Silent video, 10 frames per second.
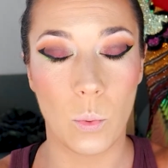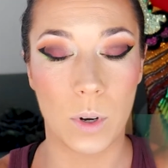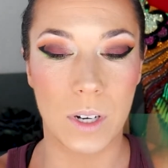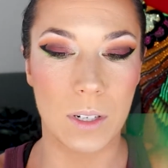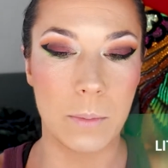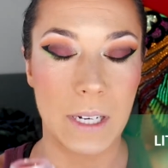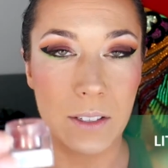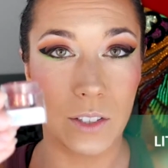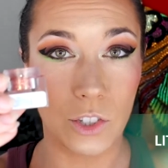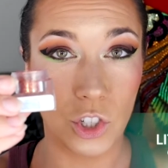We're gonna
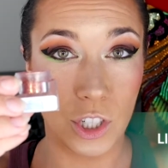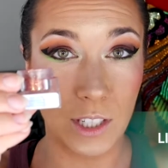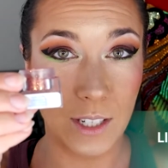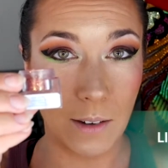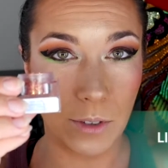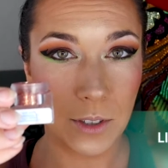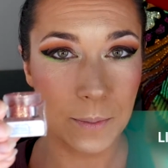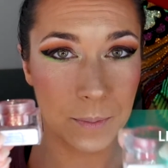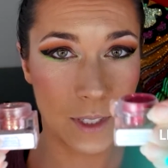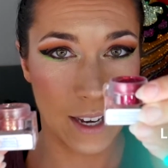mix She Devil
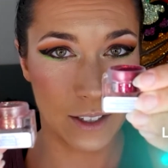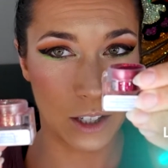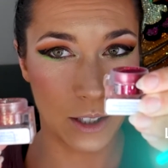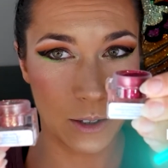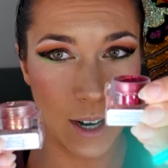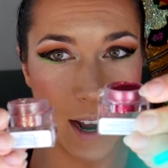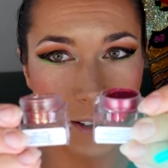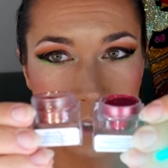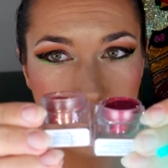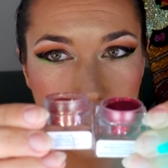and
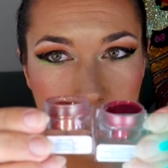Glittergasm